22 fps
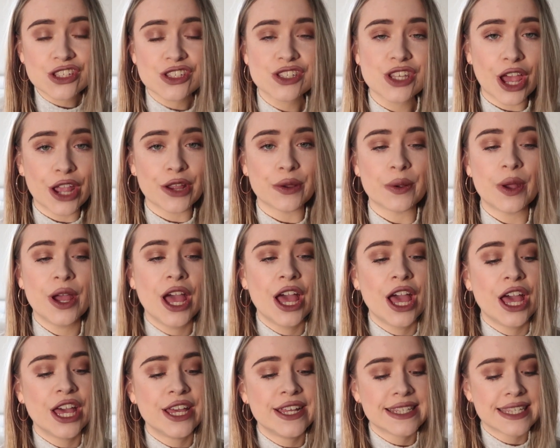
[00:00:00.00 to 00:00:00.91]
so
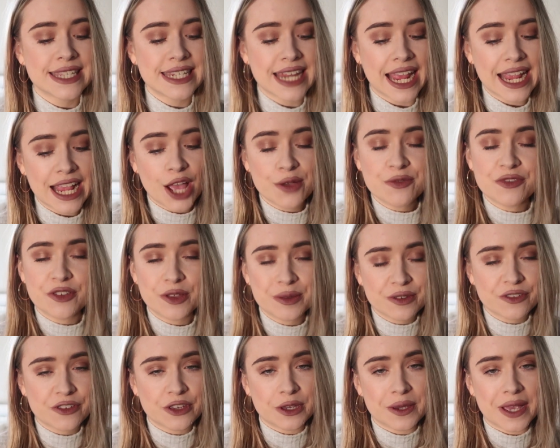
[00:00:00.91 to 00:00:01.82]
today I'm
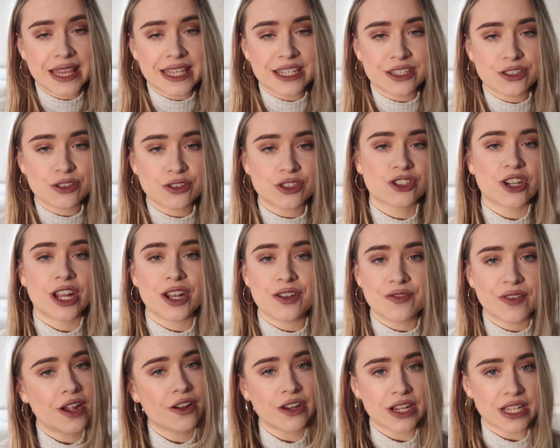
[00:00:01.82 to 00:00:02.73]
filming for you a little
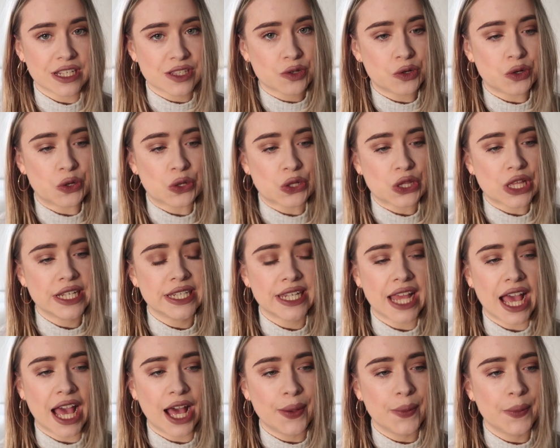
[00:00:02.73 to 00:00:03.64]
Stradivarius haul.
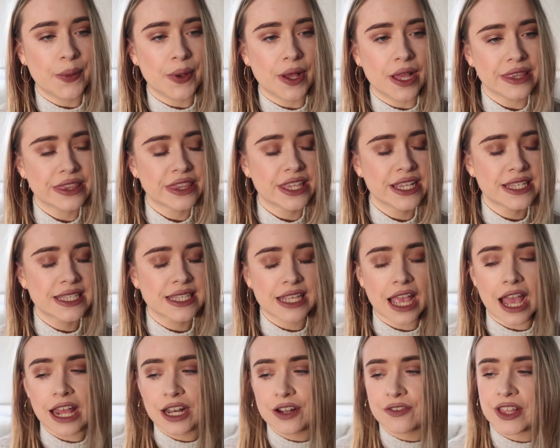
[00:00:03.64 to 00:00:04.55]
Now this
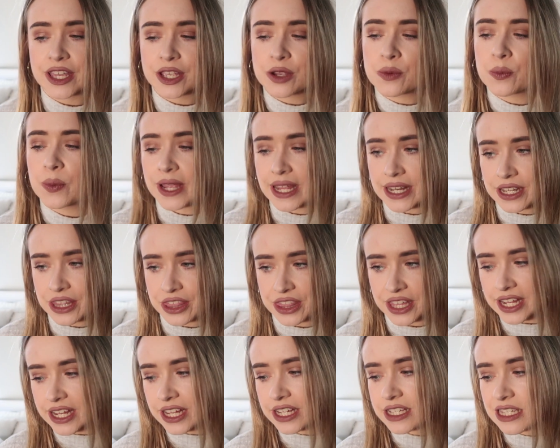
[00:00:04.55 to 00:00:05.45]
is kind of like a weird
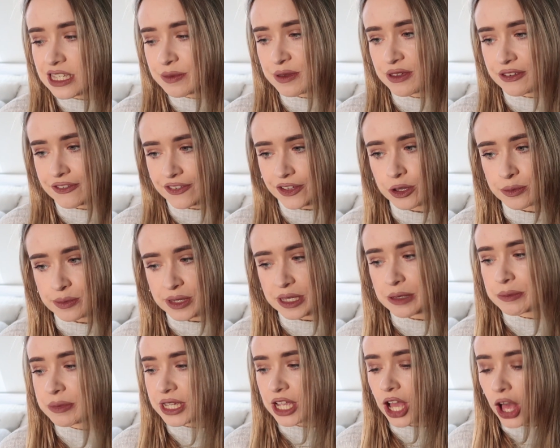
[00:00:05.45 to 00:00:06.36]
thing to be
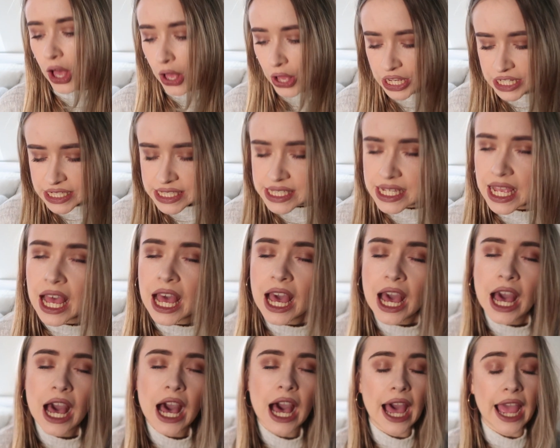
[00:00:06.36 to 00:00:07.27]
filming because
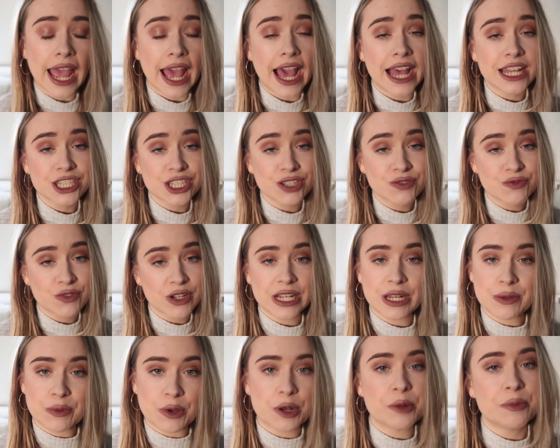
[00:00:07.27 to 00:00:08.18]
I actually
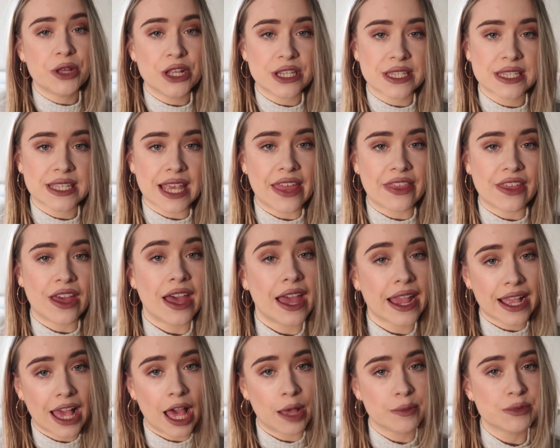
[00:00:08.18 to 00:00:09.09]
really want to put
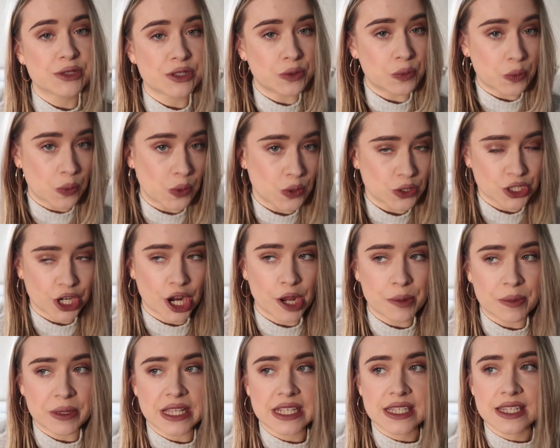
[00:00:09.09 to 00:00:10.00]
together a capsule
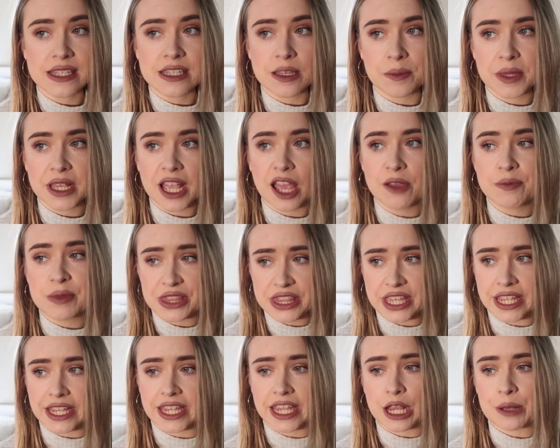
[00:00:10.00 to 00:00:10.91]
wardrobe, and this is something I've
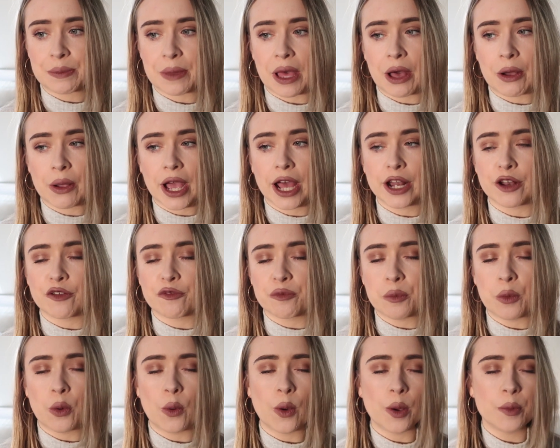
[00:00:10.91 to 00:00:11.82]
been thinking about kind
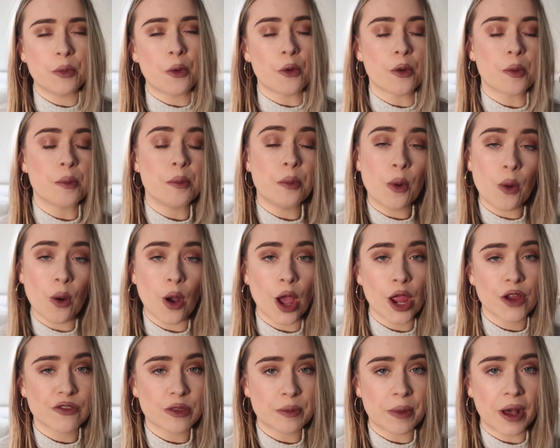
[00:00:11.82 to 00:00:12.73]
of more and
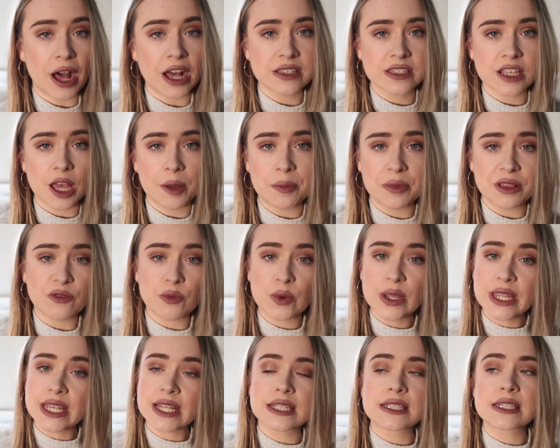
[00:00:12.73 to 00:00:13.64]
more over the past couple of
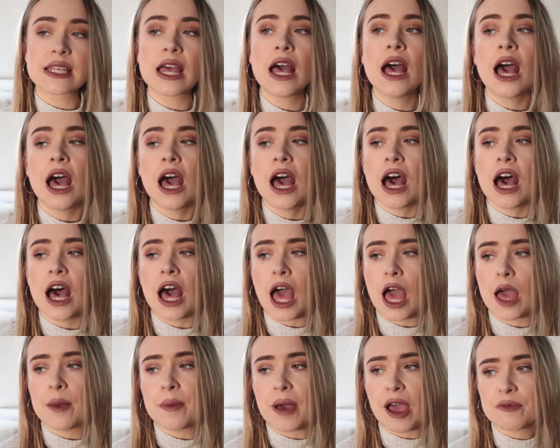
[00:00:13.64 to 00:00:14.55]
weeks.
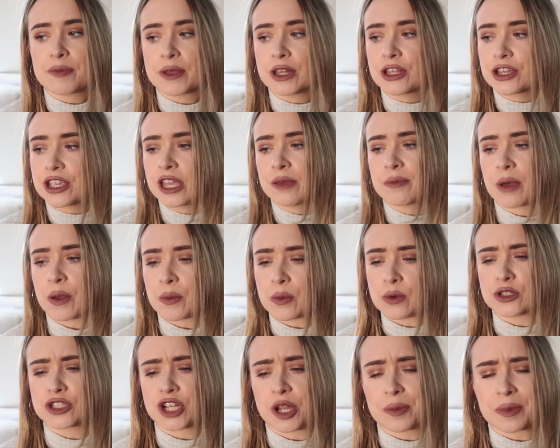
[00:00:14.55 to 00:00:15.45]
I've been looking at my
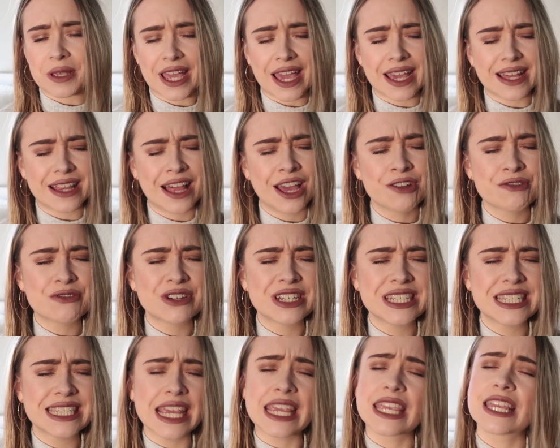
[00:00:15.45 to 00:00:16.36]
wardrobe and getting like
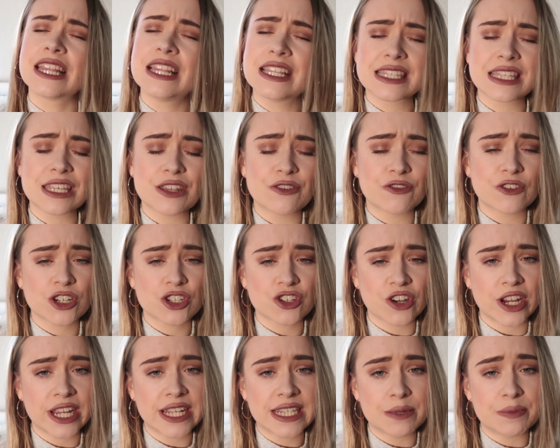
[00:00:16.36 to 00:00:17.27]
ridiculously
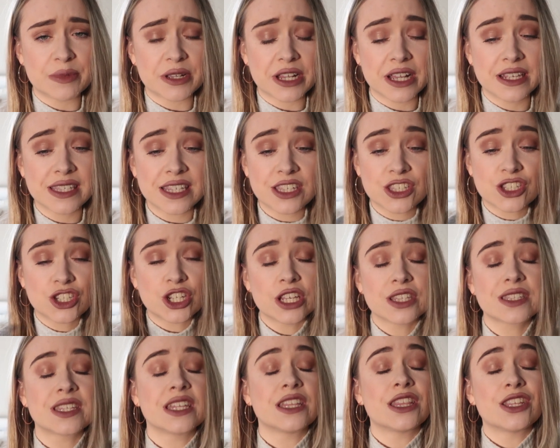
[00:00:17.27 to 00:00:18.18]
frustrated because there's
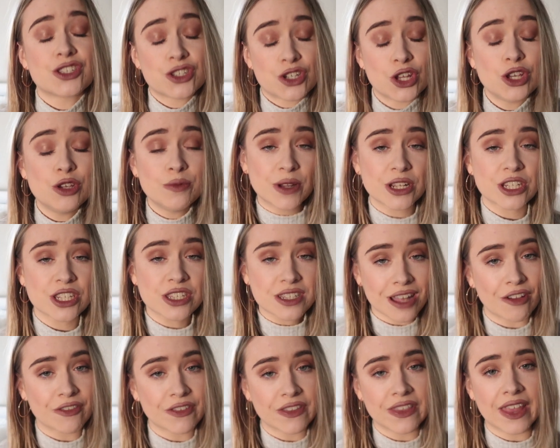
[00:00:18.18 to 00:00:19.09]
just like, there's too much
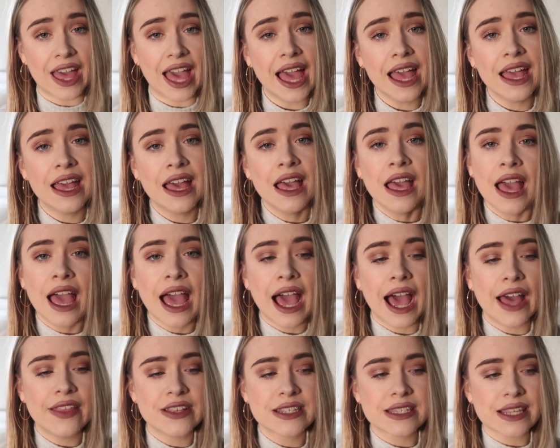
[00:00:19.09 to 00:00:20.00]
stuff in there,
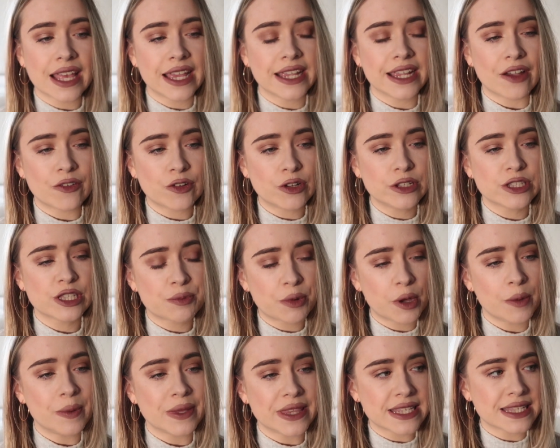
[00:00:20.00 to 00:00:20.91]
and there's like, I've got to
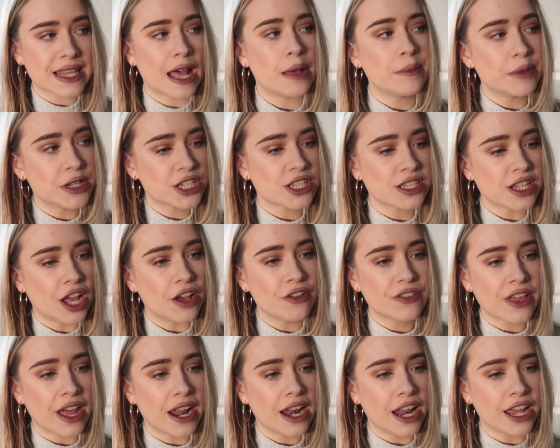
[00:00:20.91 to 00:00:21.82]
the point where there's that much
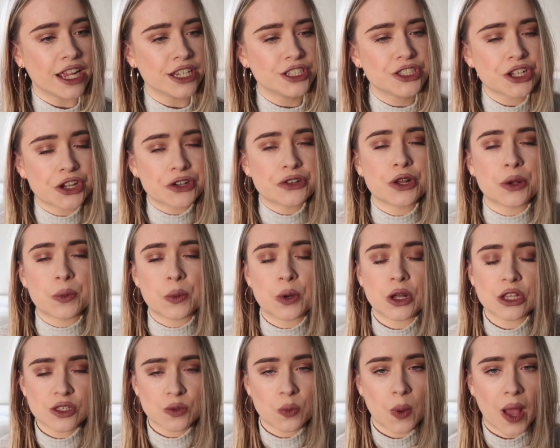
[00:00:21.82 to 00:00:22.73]
stuff that I don't know
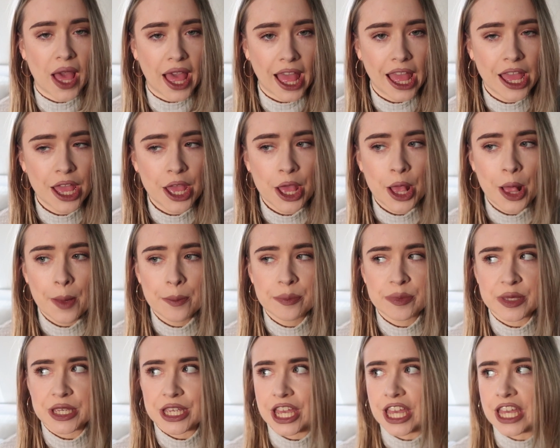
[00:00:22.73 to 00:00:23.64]
what to wear
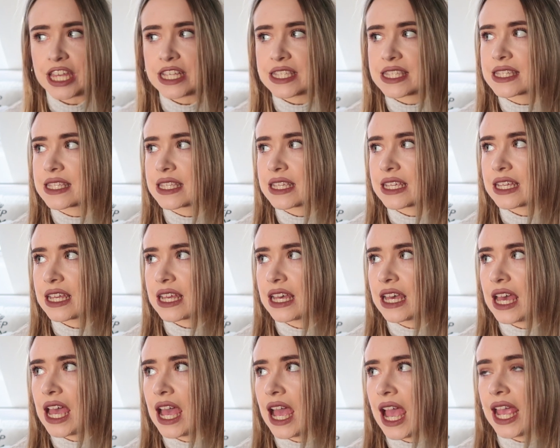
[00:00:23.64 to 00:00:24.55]
because
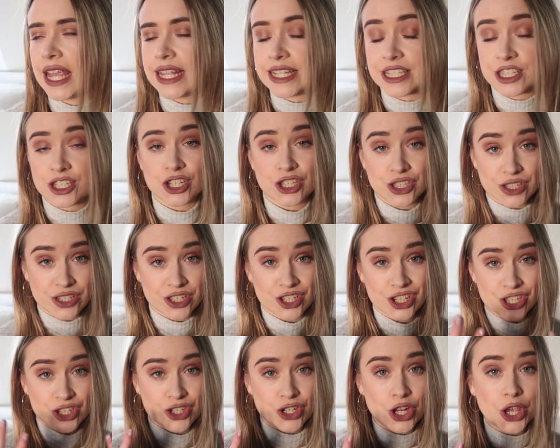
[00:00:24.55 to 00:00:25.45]
it's just
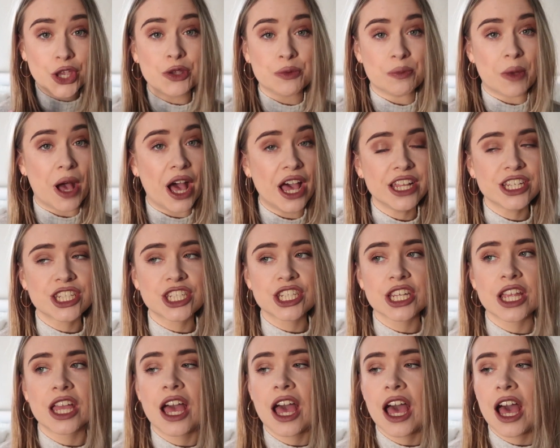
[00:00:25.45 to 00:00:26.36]
too
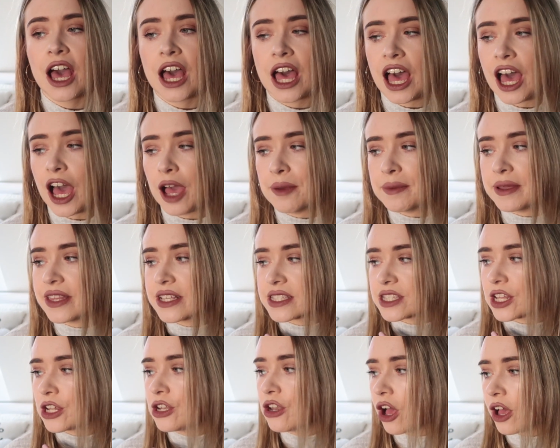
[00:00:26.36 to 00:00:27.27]
much. And
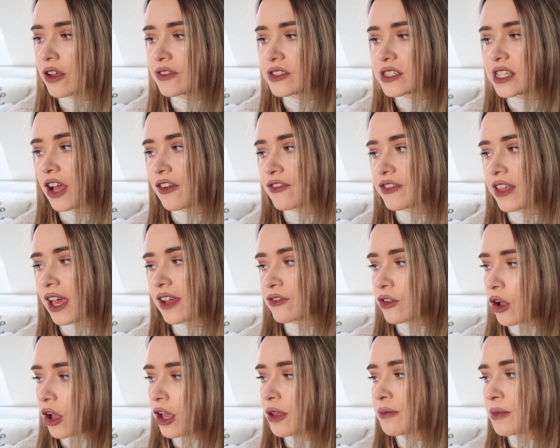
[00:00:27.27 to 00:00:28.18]
there's a lot of stuff that
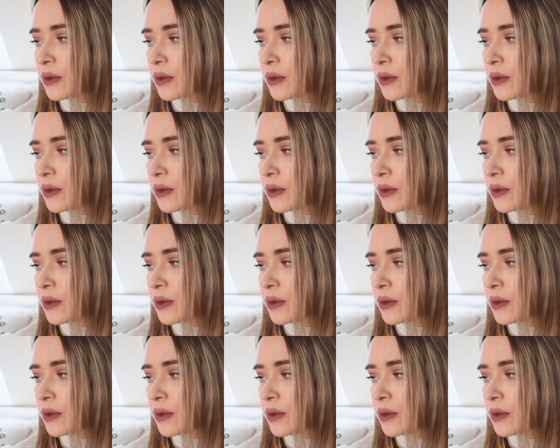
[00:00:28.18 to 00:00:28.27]
I've got